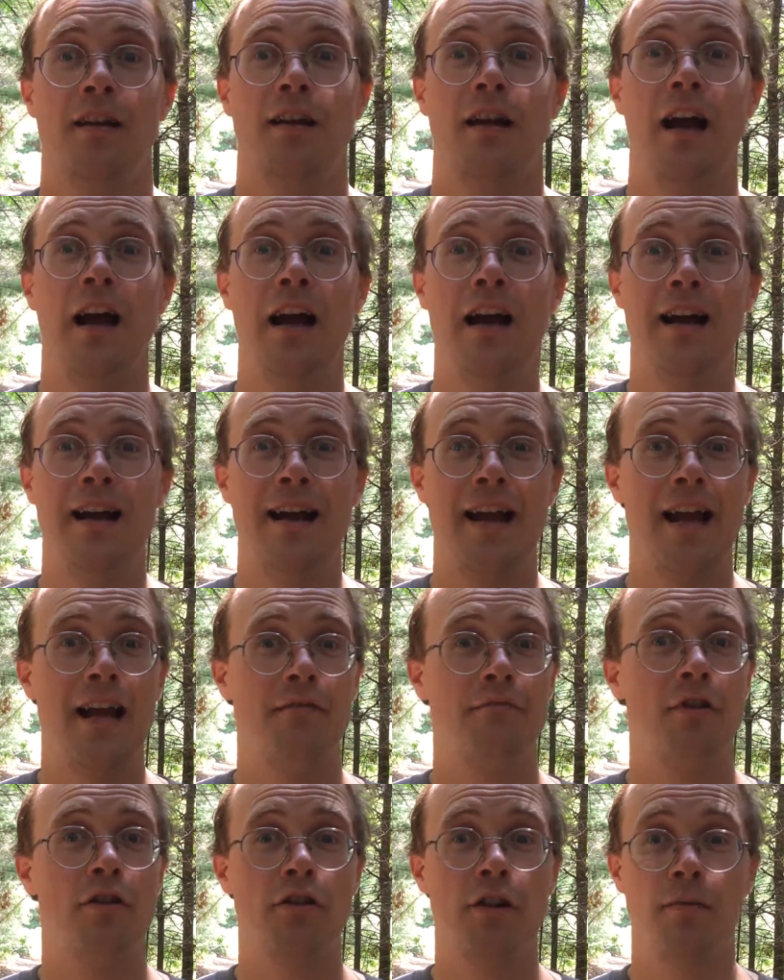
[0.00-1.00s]

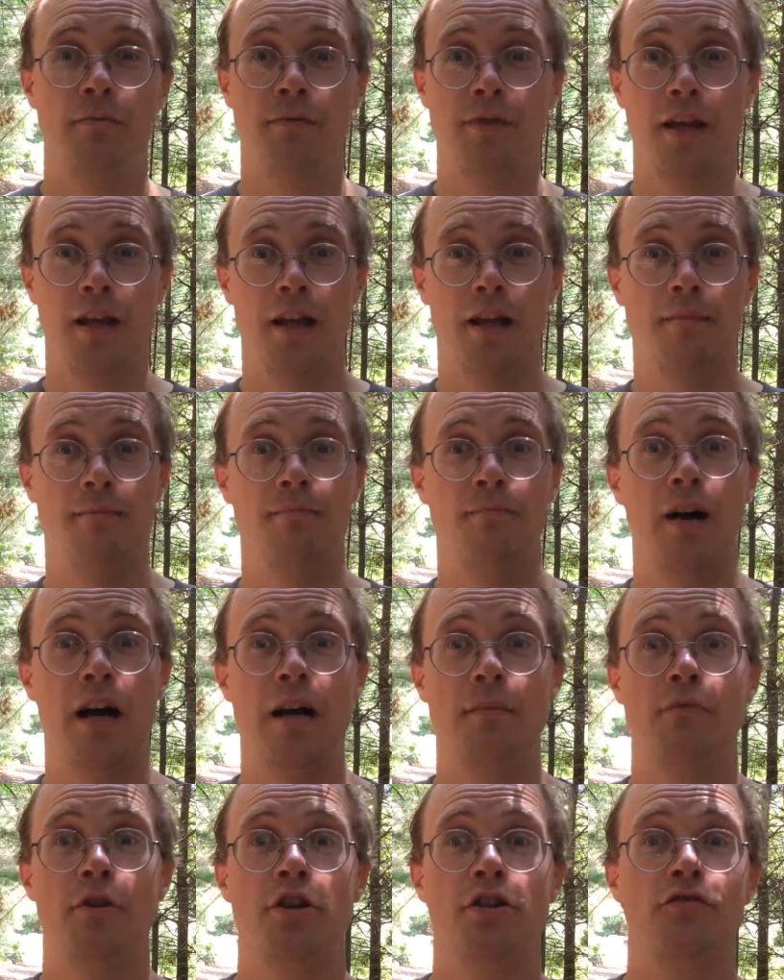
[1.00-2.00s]
Alright, welcome to
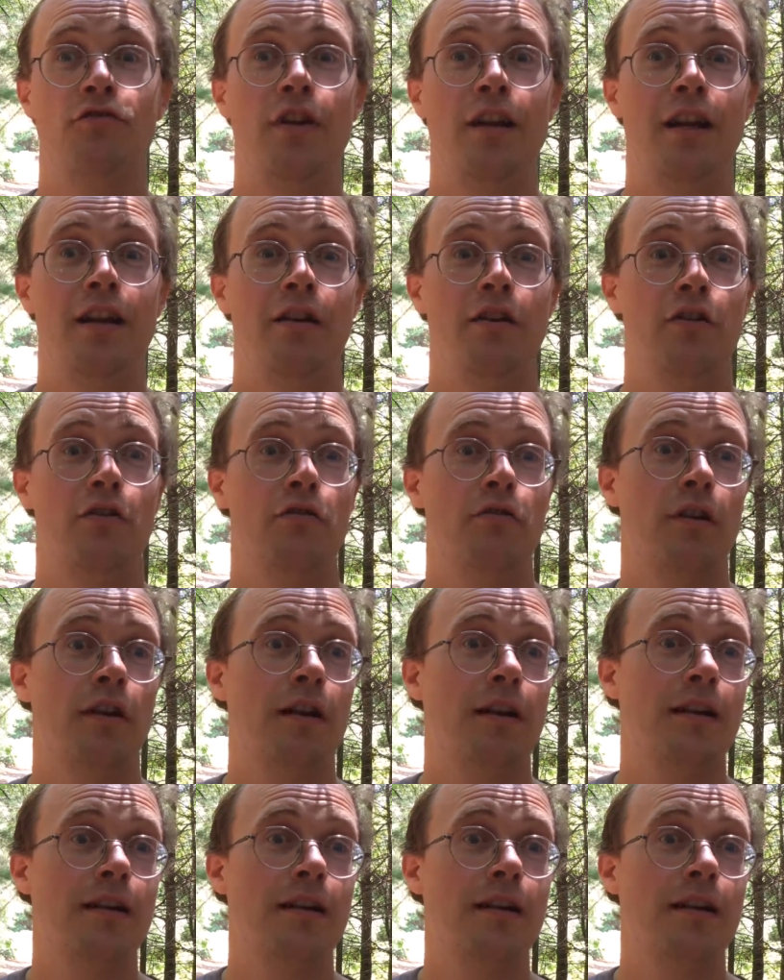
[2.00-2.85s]
Bob Wrench video.